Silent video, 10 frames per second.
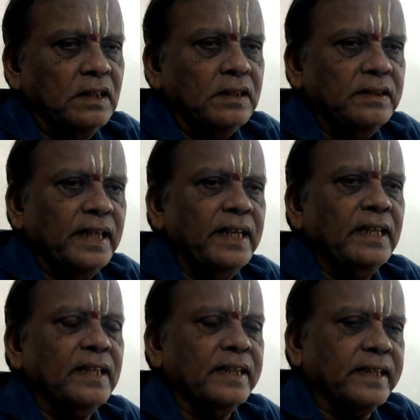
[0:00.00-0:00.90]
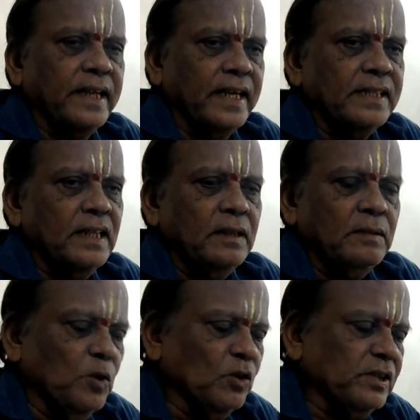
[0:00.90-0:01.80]
Then in that case,
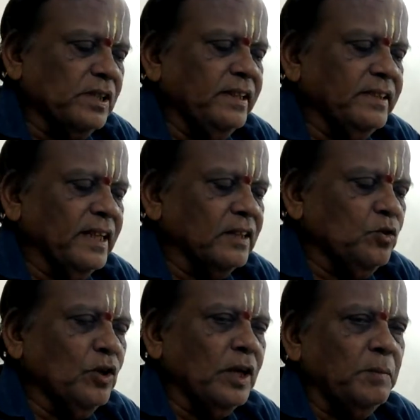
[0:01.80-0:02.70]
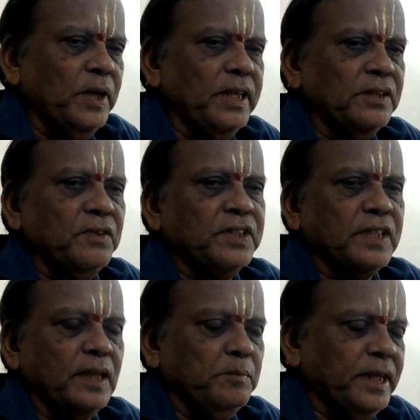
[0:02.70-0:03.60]
mostly there are two communities which celebrate